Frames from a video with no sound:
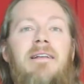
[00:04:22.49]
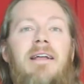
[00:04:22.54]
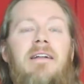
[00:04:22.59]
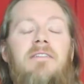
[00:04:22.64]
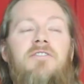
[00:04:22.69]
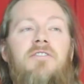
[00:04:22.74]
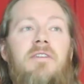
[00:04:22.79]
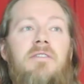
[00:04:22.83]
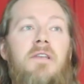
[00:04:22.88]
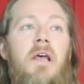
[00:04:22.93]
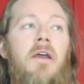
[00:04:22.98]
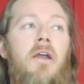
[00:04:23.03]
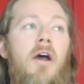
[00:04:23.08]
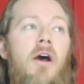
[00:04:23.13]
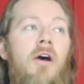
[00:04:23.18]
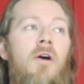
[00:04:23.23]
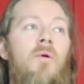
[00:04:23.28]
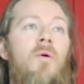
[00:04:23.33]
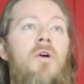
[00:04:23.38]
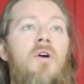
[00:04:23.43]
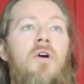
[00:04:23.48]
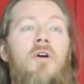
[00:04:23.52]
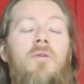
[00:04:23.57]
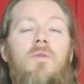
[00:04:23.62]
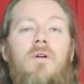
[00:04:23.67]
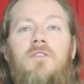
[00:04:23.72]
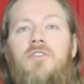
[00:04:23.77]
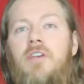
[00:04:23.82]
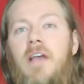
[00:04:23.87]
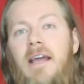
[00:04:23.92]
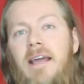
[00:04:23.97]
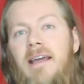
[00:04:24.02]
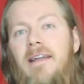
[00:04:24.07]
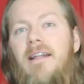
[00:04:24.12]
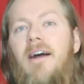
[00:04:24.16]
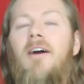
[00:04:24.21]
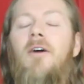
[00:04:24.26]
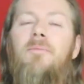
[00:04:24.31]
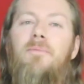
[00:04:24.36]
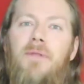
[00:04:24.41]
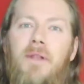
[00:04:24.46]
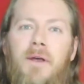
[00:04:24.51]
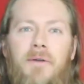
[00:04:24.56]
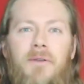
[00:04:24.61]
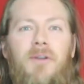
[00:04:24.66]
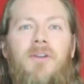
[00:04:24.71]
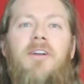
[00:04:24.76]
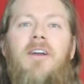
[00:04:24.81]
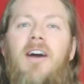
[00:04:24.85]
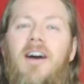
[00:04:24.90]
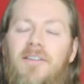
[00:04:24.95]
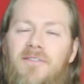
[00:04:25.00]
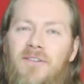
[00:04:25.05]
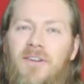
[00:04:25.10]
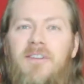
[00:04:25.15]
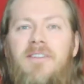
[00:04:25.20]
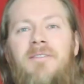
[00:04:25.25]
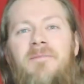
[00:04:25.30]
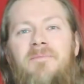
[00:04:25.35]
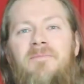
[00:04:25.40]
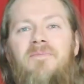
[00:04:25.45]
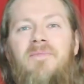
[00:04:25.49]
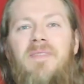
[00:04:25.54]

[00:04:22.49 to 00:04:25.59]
And she's like, oh, well, check it. I'll blow your cover